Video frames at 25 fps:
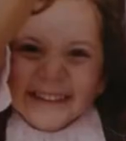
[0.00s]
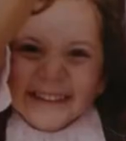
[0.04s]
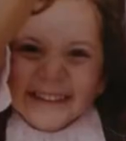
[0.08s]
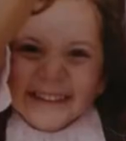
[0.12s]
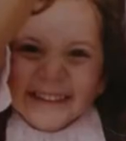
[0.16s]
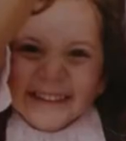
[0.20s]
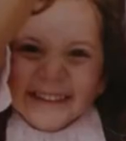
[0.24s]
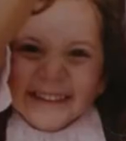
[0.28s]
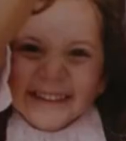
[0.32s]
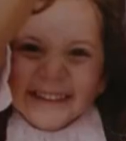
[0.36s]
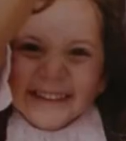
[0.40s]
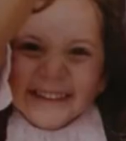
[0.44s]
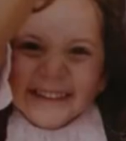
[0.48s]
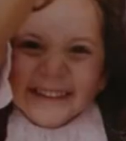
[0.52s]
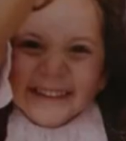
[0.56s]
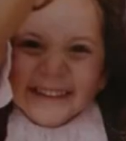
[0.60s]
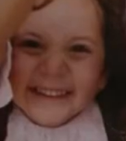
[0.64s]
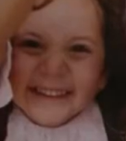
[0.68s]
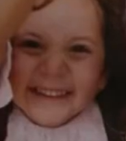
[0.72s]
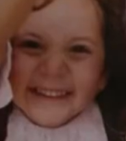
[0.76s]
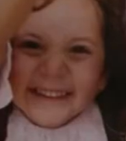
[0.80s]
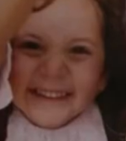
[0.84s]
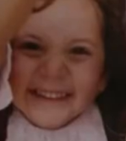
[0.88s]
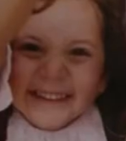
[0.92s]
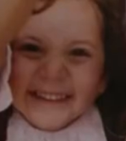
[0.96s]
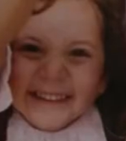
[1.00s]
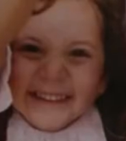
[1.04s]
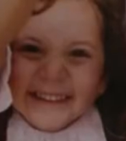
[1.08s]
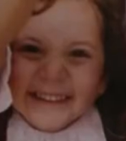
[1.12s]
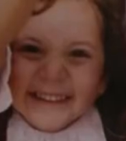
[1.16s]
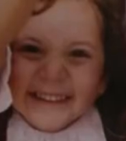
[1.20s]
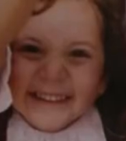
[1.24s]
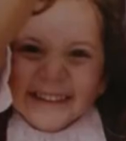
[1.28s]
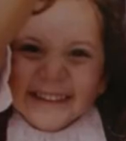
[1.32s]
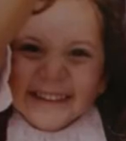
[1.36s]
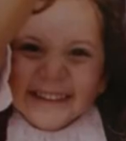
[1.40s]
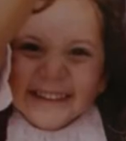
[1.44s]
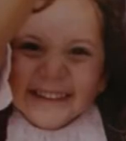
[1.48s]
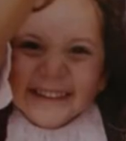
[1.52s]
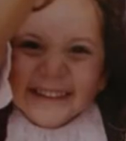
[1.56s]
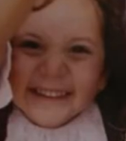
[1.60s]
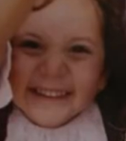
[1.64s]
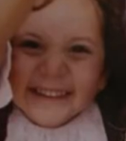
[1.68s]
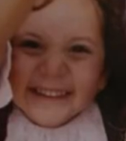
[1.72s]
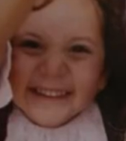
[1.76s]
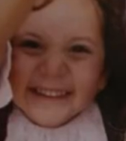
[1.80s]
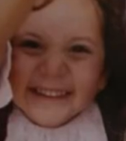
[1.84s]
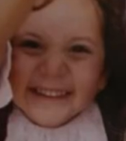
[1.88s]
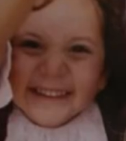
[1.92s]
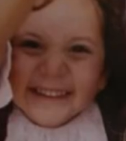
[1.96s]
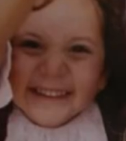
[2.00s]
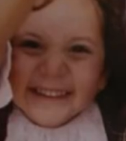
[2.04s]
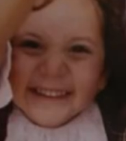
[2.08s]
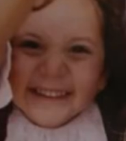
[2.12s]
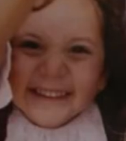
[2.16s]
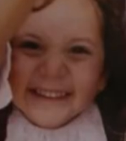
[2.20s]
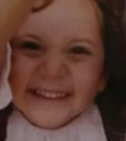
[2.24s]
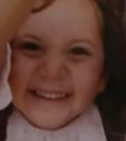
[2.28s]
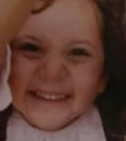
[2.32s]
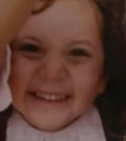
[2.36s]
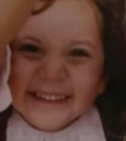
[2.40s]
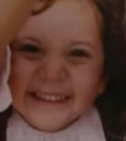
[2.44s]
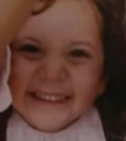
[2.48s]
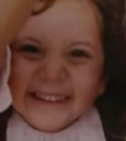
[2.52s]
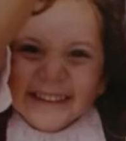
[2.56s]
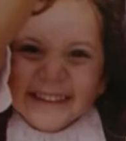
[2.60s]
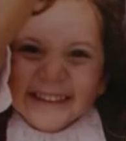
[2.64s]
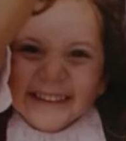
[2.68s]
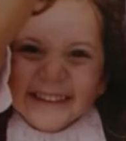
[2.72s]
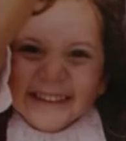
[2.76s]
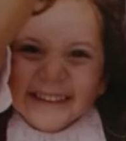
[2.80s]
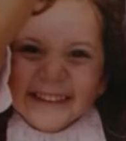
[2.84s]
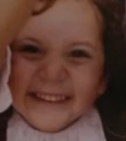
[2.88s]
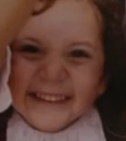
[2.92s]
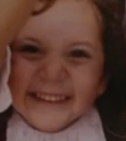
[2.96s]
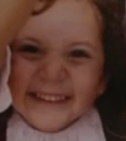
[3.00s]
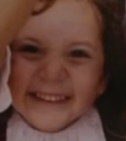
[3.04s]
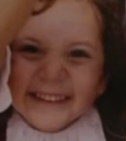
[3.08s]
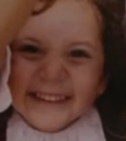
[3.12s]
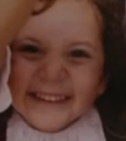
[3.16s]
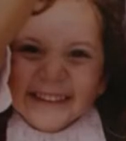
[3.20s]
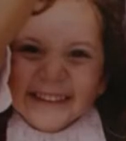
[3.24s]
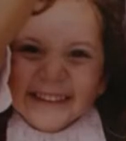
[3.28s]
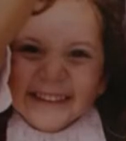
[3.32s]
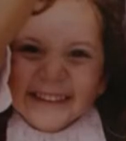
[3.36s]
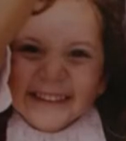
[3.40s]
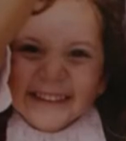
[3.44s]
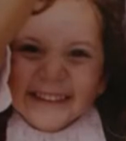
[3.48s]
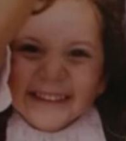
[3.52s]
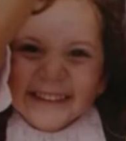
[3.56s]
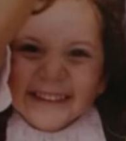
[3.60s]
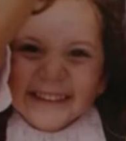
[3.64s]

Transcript: [no speech]